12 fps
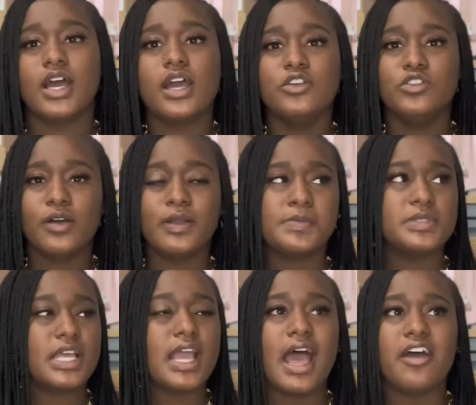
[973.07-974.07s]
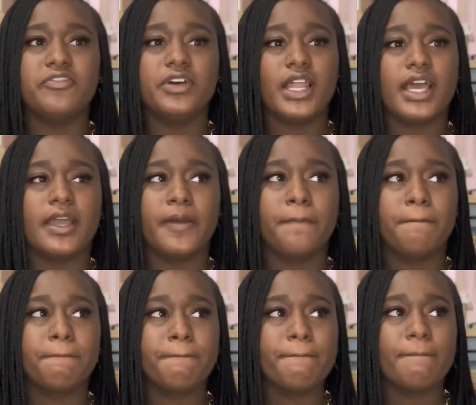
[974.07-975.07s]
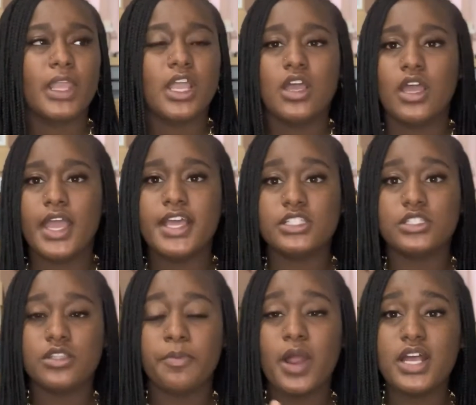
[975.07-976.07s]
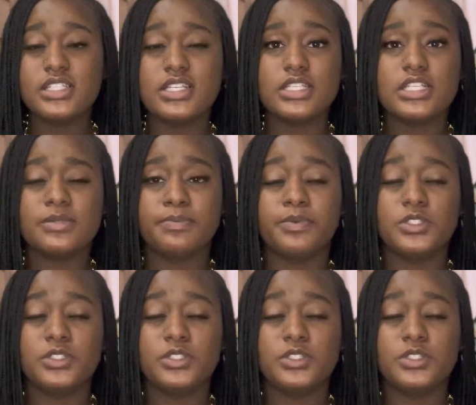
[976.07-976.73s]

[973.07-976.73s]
You know what I'm saying? I feel like the process is